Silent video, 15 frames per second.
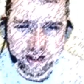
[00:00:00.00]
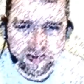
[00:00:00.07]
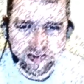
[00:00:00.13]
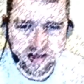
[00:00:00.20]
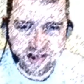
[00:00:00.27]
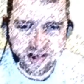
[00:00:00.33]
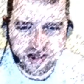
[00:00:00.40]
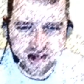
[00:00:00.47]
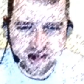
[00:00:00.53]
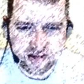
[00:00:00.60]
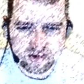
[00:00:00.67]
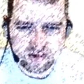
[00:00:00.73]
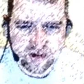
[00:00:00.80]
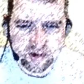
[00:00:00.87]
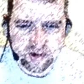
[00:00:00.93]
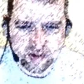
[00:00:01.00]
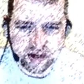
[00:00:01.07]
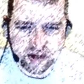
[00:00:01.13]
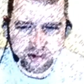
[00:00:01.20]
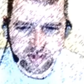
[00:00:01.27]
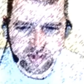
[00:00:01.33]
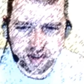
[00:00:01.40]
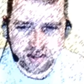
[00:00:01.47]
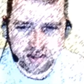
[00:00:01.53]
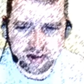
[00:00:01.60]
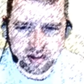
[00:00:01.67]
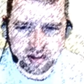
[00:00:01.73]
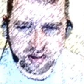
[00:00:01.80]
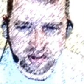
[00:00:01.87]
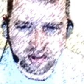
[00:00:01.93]
This is not the right way in which
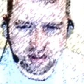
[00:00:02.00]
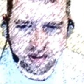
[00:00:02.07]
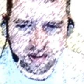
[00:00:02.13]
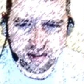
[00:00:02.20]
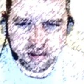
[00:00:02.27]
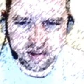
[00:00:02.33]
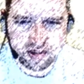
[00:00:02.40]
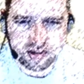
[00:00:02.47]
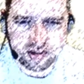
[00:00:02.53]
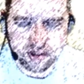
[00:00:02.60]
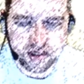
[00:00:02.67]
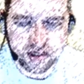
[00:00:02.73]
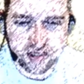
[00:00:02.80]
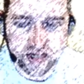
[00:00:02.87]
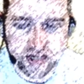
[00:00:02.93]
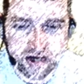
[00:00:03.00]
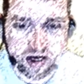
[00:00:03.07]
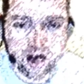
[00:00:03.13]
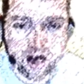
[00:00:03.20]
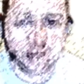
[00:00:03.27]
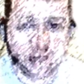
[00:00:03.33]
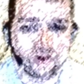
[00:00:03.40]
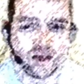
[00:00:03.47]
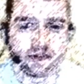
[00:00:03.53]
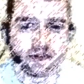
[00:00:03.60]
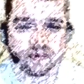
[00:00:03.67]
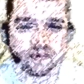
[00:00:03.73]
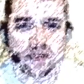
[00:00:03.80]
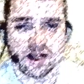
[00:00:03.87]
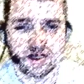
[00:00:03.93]
to understand a document.
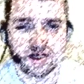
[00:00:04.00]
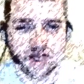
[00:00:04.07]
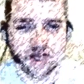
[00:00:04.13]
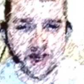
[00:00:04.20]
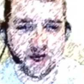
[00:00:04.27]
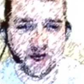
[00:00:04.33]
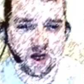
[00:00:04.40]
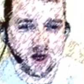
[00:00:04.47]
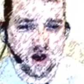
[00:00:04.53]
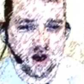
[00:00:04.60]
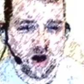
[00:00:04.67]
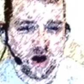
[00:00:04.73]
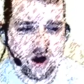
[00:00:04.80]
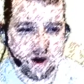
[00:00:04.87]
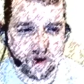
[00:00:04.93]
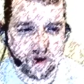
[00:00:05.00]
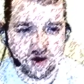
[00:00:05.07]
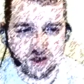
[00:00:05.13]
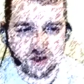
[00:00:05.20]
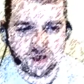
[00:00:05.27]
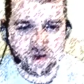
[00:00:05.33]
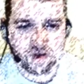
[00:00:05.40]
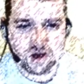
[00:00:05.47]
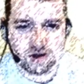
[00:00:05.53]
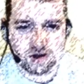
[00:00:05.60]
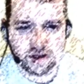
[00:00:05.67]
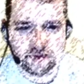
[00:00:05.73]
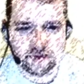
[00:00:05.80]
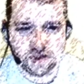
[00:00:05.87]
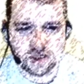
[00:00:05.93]
Instead, harping on small
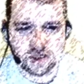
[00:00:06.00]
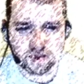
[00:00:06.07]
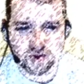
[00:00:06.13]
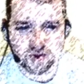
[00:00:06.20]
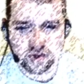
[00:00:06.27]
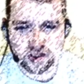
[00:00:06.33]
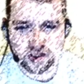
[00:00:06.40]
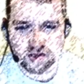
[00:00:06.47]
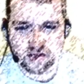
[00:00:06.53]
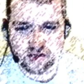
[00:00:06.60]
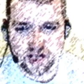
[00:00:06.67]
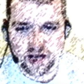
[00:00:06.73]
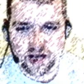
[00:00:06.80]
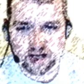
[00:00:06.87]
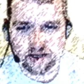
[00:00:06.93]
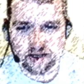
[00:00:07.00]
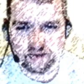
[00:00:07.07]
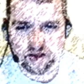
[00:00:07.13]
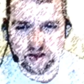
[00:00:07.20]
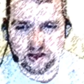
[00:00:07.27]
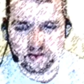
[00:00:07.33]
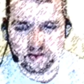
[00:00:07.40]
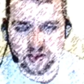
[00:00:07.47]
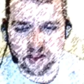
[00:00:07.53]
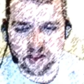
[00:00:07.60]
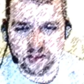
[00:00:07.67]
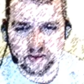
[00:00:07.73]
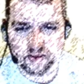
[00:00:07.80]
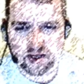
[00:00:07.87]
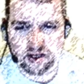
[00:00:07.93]
differences between two slightly different numbers
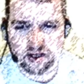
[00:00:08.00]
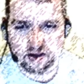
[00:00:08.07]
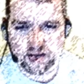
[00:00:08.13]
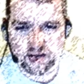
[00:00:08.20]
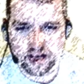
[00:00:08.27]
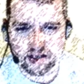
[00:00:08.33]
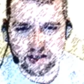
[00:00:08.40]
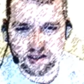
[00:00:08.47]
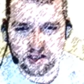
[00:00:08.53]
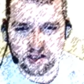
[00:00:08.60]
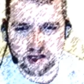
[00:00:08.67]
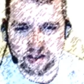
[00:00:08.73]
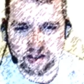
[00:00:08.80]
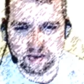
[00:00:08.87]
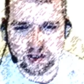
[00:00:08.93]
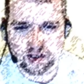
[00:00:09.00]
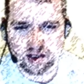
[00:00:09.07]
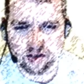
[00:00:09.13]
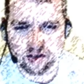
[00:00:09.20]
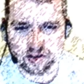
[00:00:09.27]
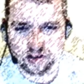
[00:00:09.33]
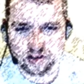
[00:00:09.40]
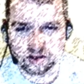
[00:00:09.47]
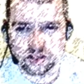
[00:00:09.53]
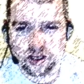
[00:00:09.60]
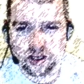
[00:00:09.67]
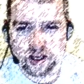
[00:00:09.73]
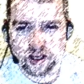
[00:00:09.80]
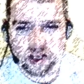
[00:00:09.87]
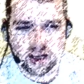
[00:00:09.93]
in parallel accounts is nothing but cultural
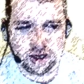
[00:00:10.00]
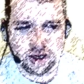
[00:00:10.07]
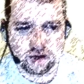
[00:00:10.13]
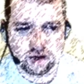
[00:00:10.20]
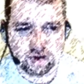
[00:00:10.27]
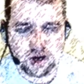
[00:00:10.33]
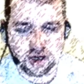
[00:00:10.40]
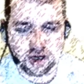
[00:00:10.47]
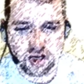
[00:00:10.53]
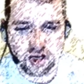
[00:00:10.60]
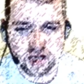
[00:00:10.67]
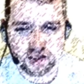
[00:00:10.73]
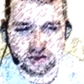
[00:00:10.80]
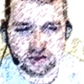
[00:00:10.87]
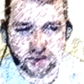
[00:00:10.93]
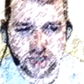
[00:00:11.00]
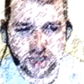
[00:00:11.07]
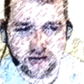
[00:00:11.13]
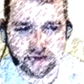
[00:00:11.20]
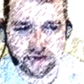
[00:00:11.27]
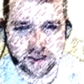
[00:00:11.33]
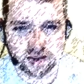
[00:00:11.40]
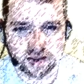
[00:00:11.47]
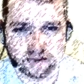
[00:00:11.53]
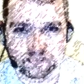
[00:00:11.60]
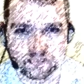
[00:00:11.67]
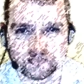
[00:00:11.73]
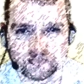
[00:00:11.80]
and chronological chauvinism.